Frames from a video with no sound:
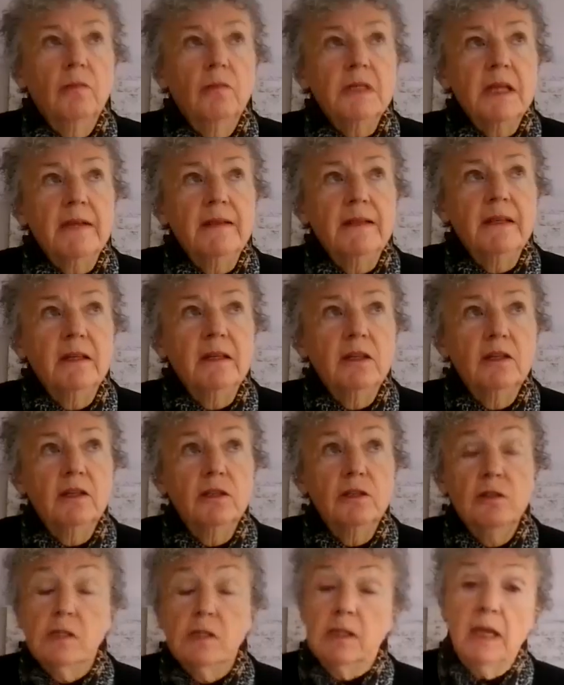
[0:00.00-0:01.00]
homes, I think, are
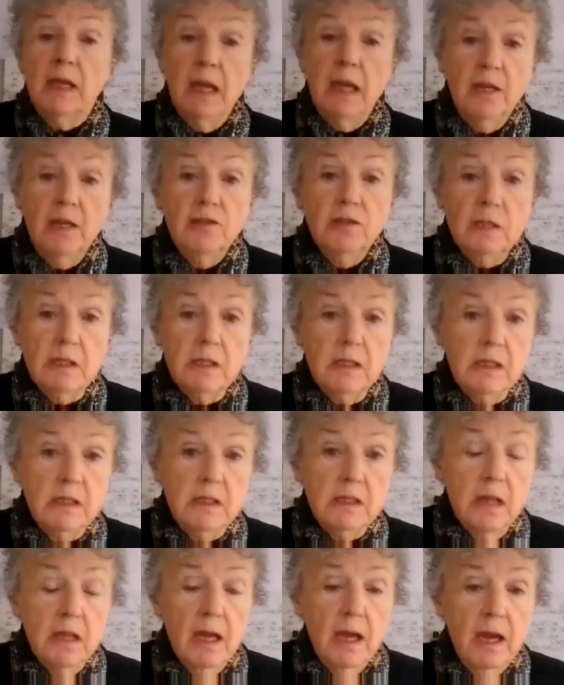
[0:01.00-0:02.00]
using agency
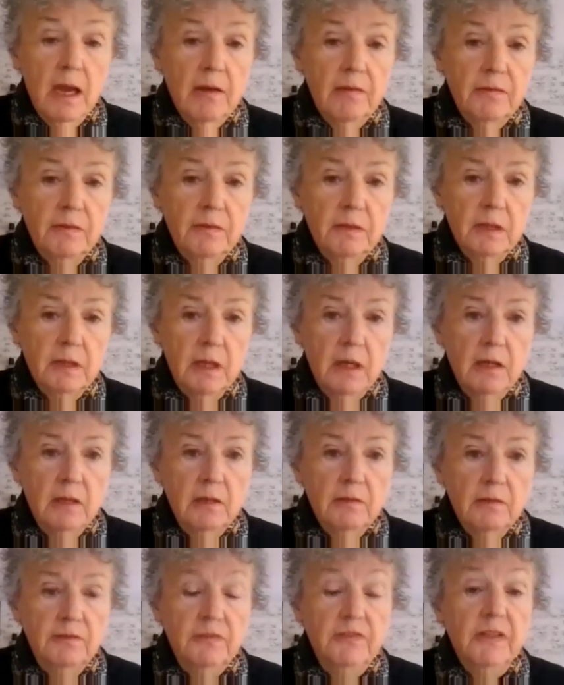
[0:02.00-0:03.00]
staff to
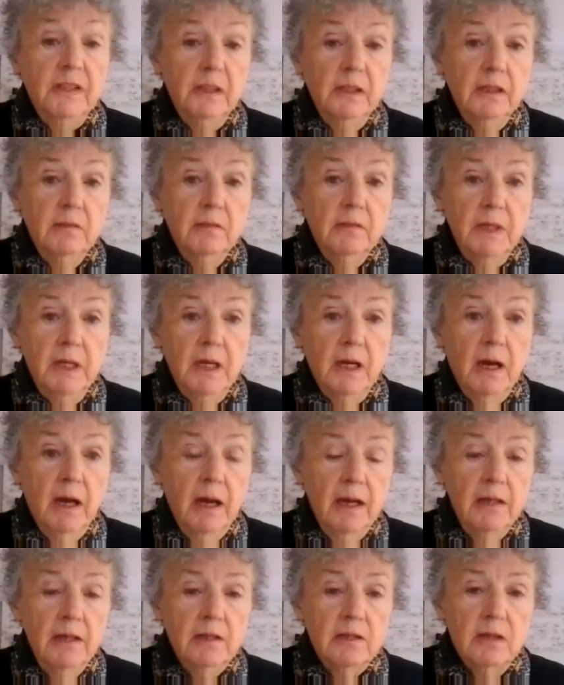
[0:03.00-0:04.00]
kind of fill in
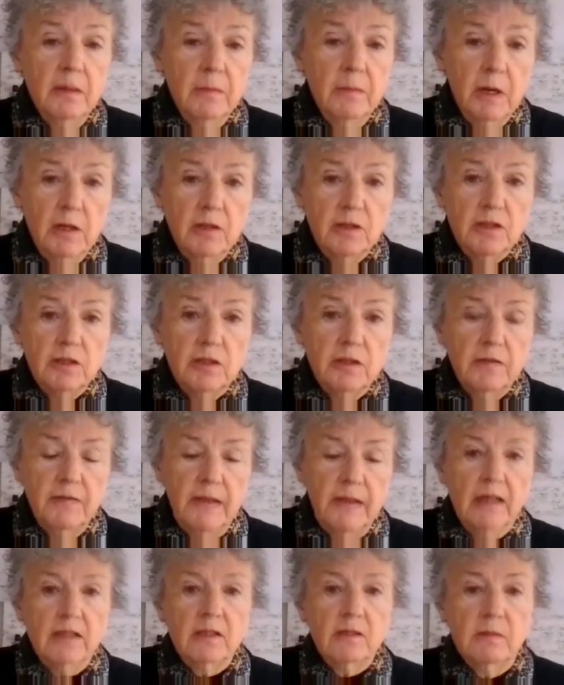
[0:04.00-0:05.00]
behind. So I'm not sure if
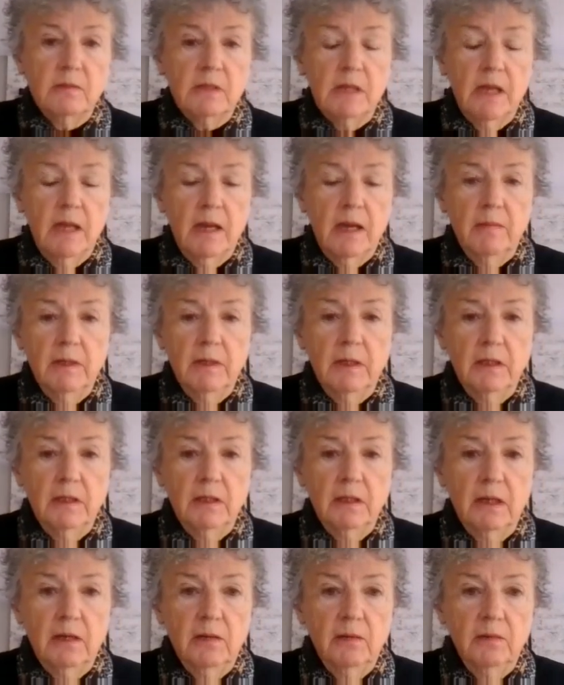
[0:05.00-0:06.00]
that's what's
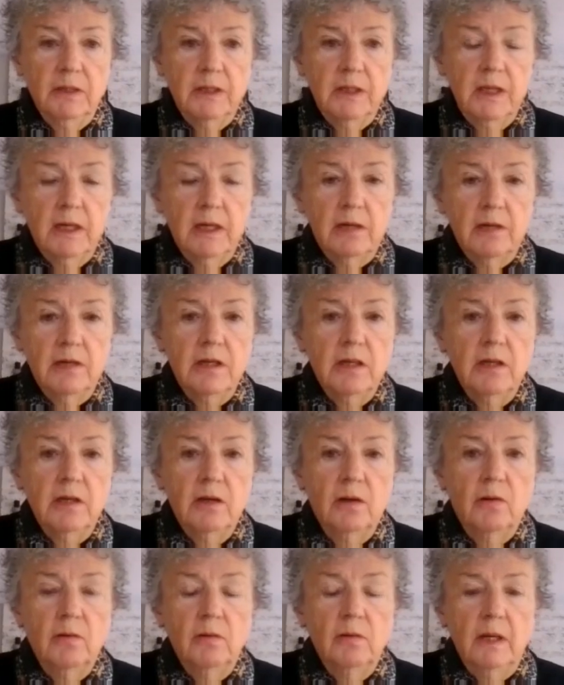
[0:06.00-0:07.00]
happening with
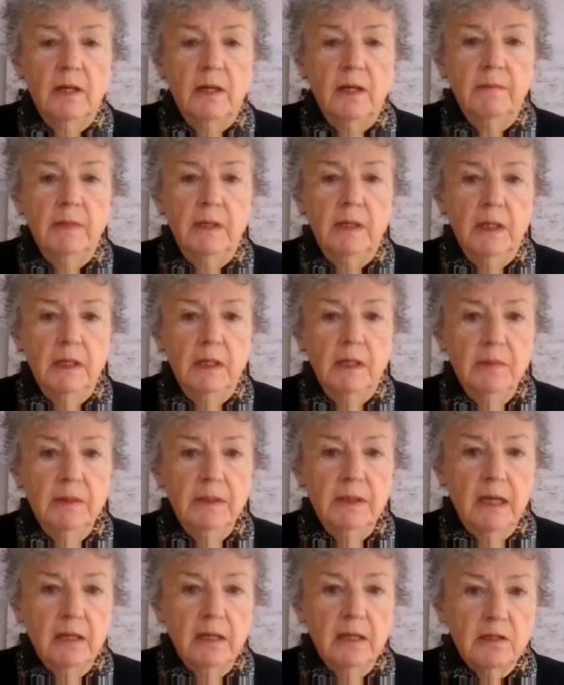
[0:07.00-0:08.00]
CareTO,
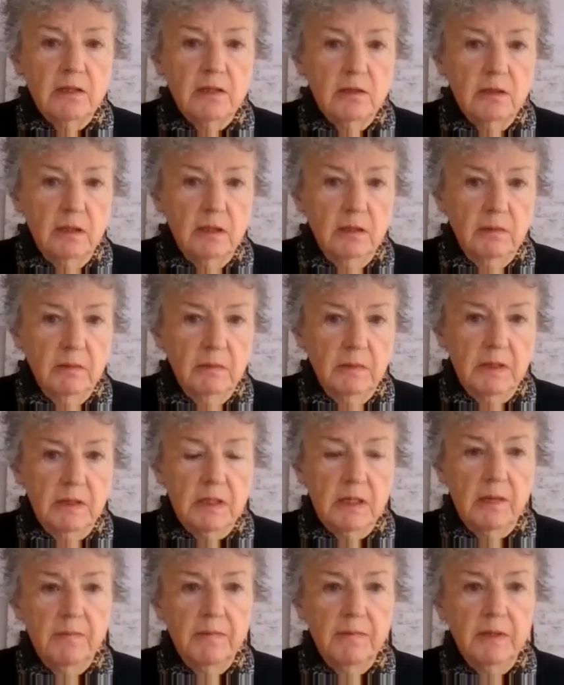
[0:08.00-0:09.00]
but that certainly would be
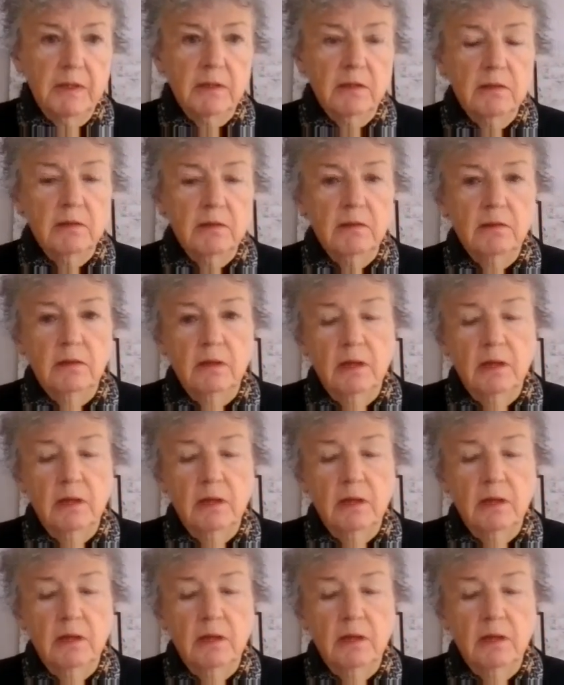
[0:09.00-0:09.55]
something.